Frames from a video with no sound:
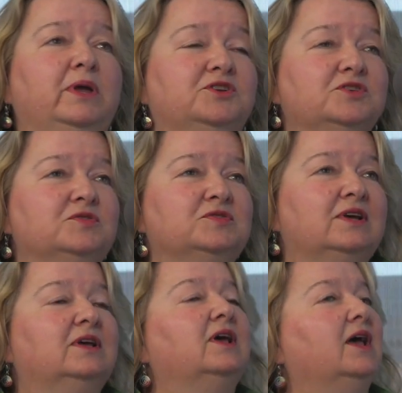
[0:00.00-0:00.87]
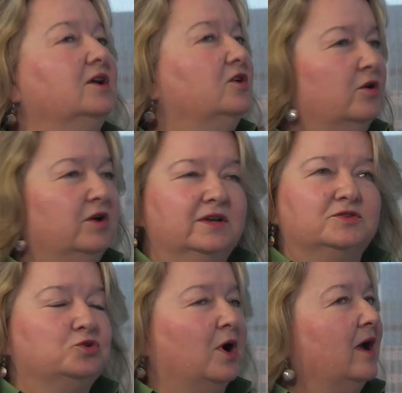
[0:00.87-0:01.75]
beaches, and
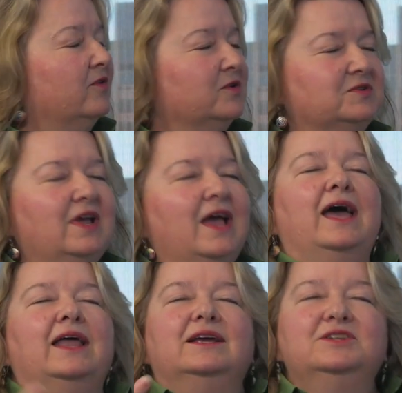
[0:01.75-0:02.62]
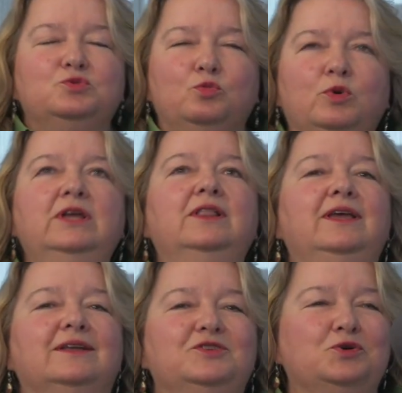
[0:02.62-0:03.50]
courteous drivers. And I just
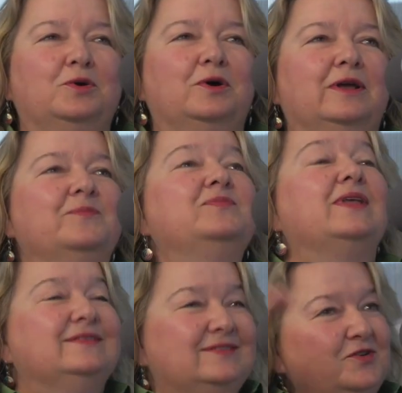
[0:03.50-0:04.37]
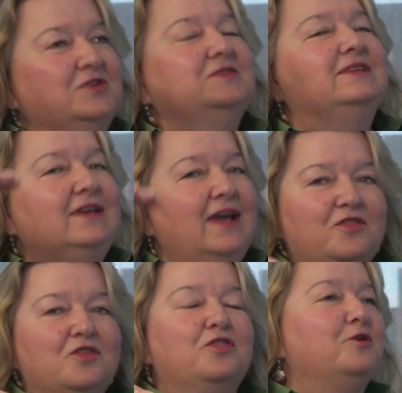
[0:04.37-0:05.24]
really enjoy. So do you see
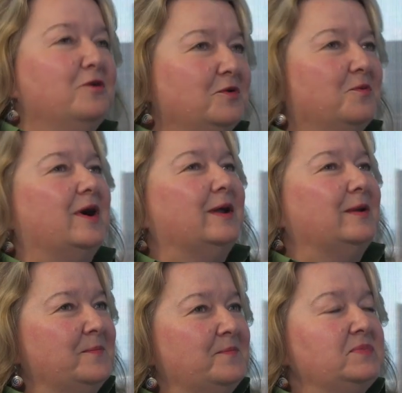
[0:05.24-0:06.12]
how the third one